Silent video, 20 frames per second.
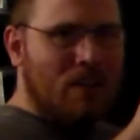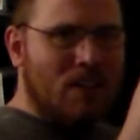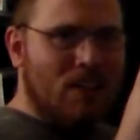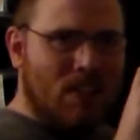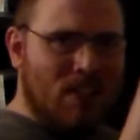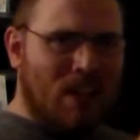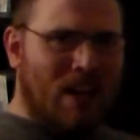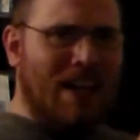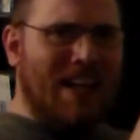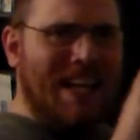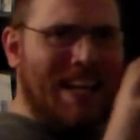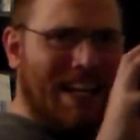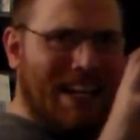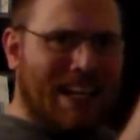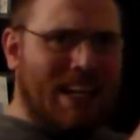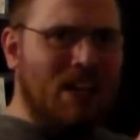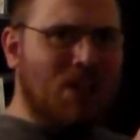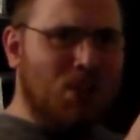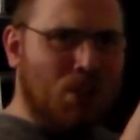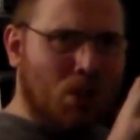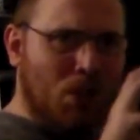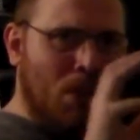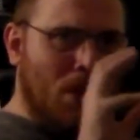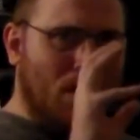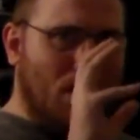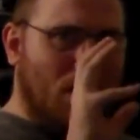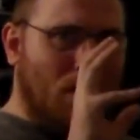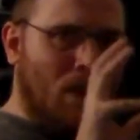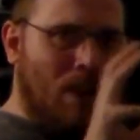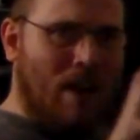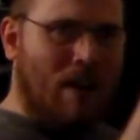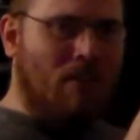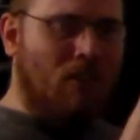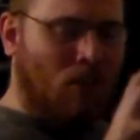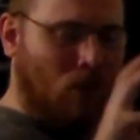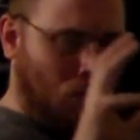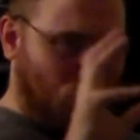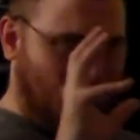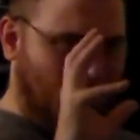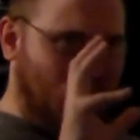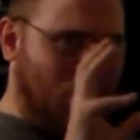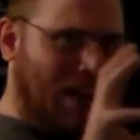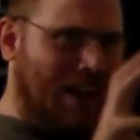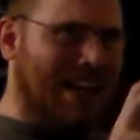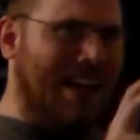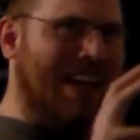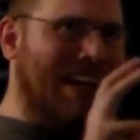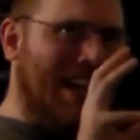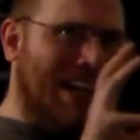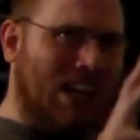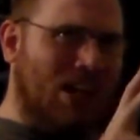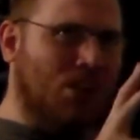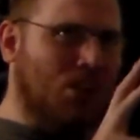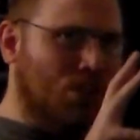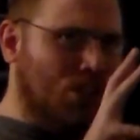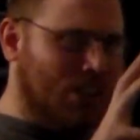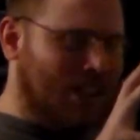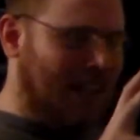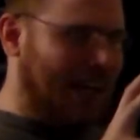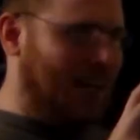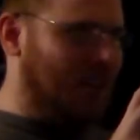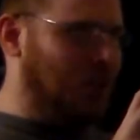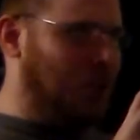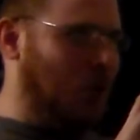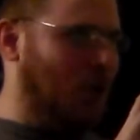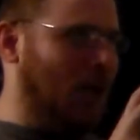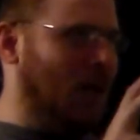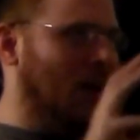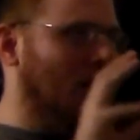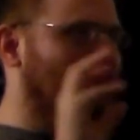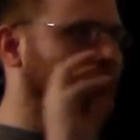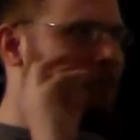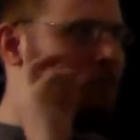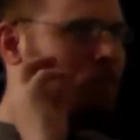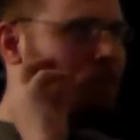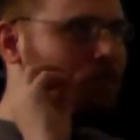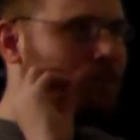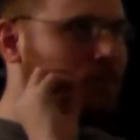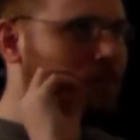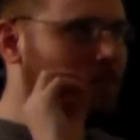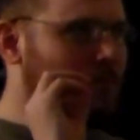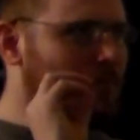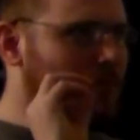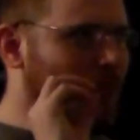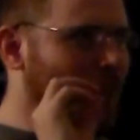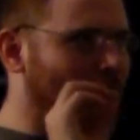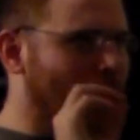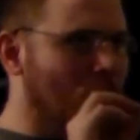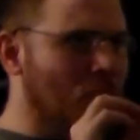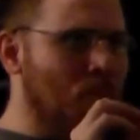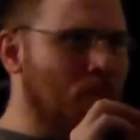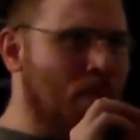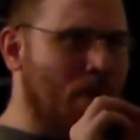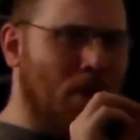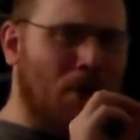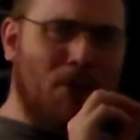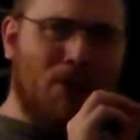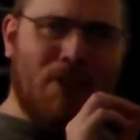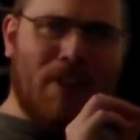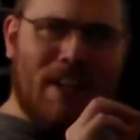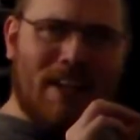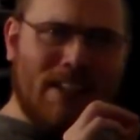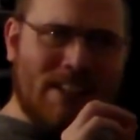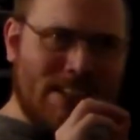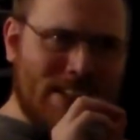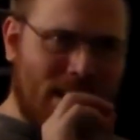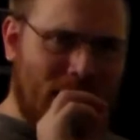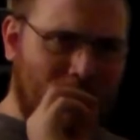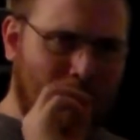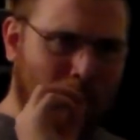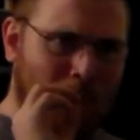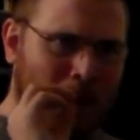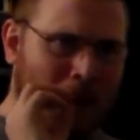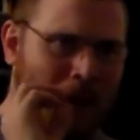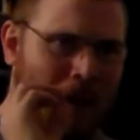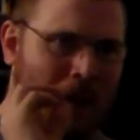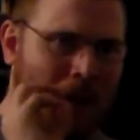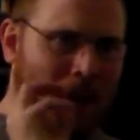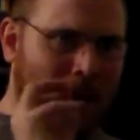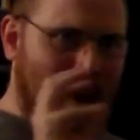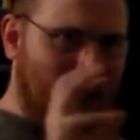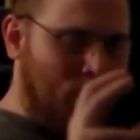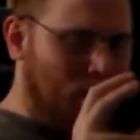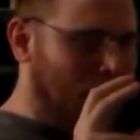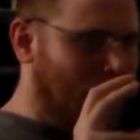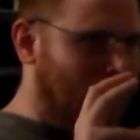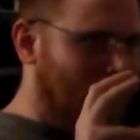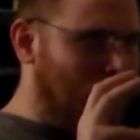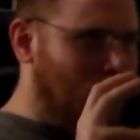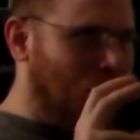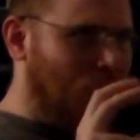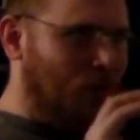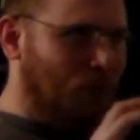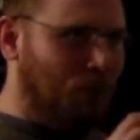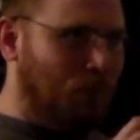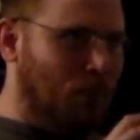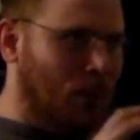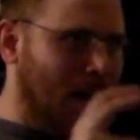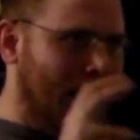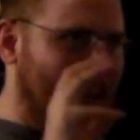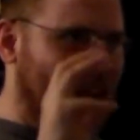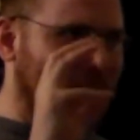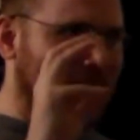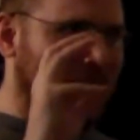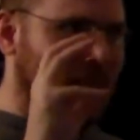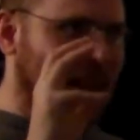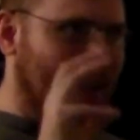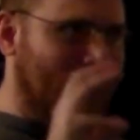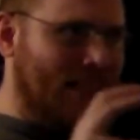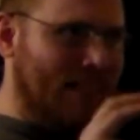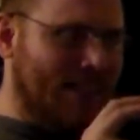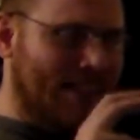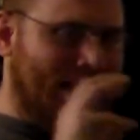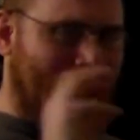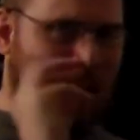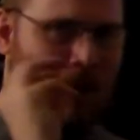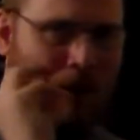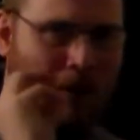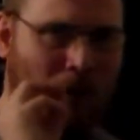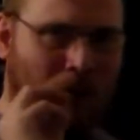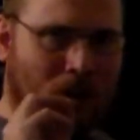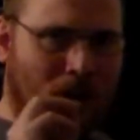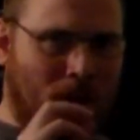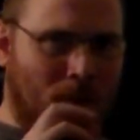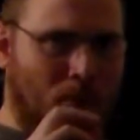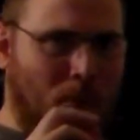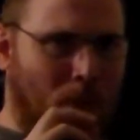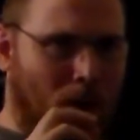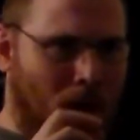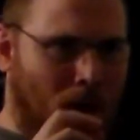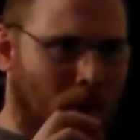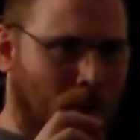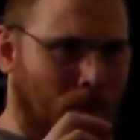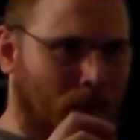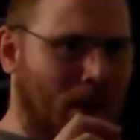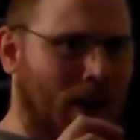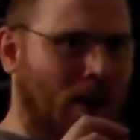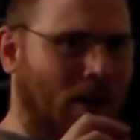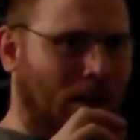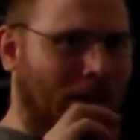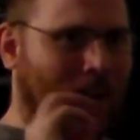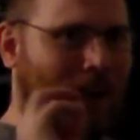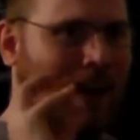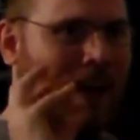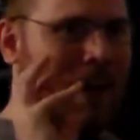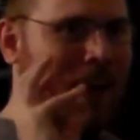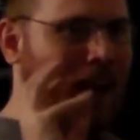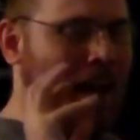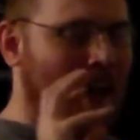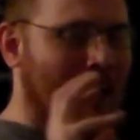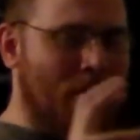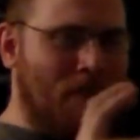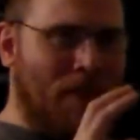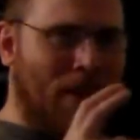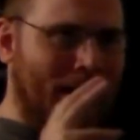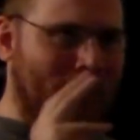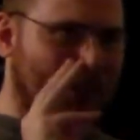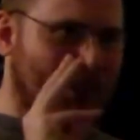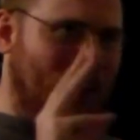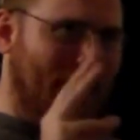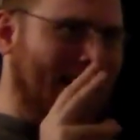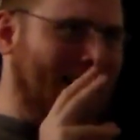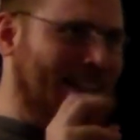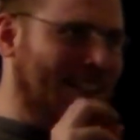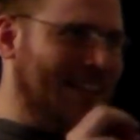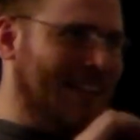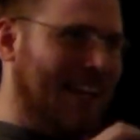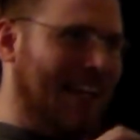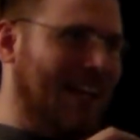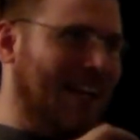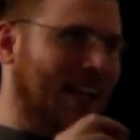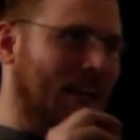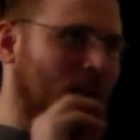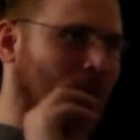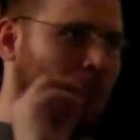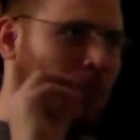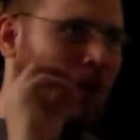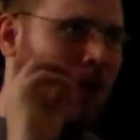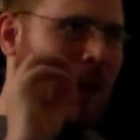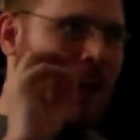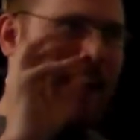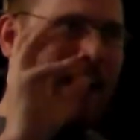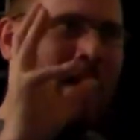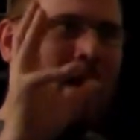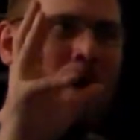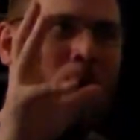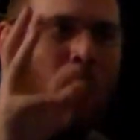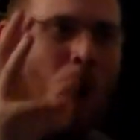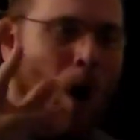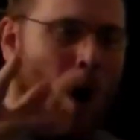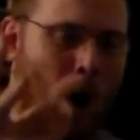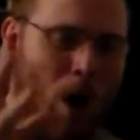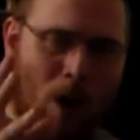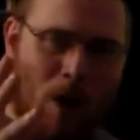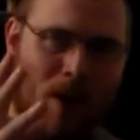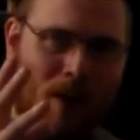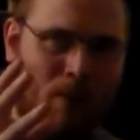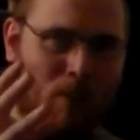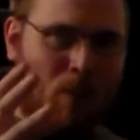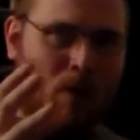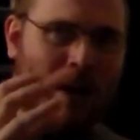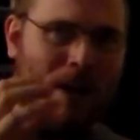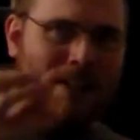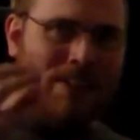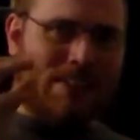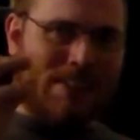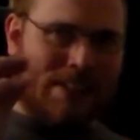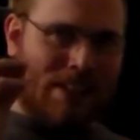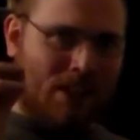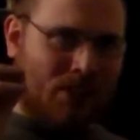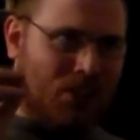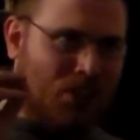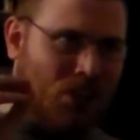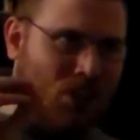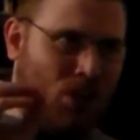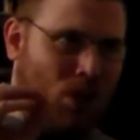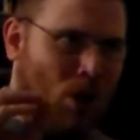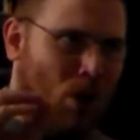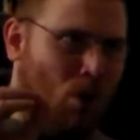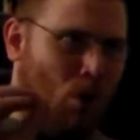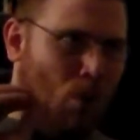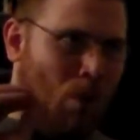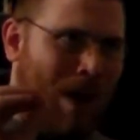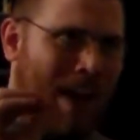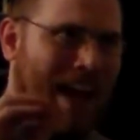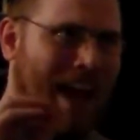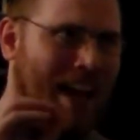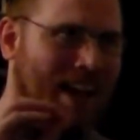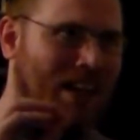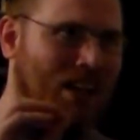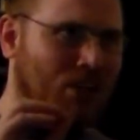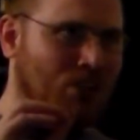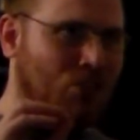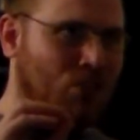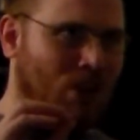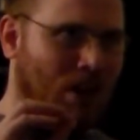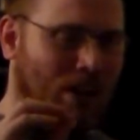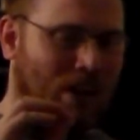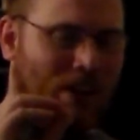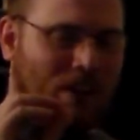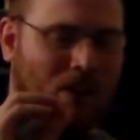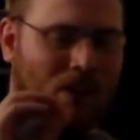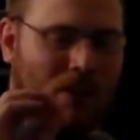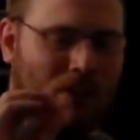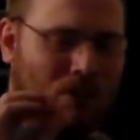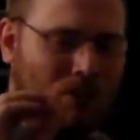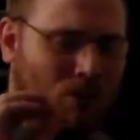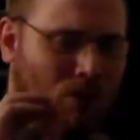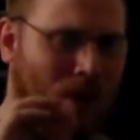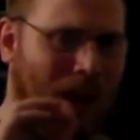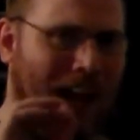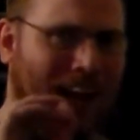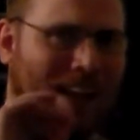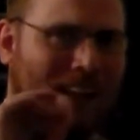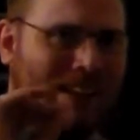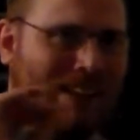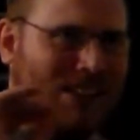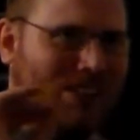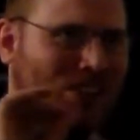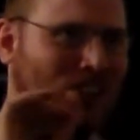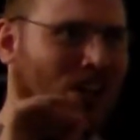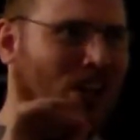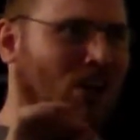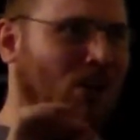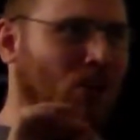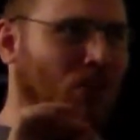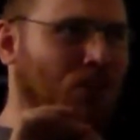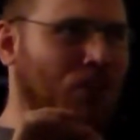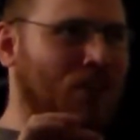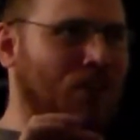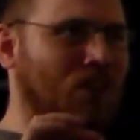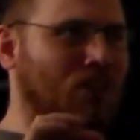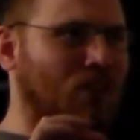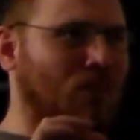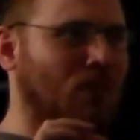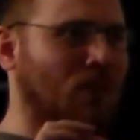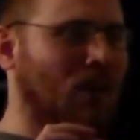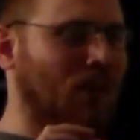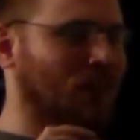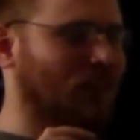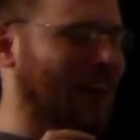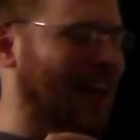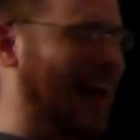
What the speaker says: study each level, study each section, build things up, and be able to break things down compartmentally. If I tried to take in a play all at once, there's no way I could track the subtleties of what's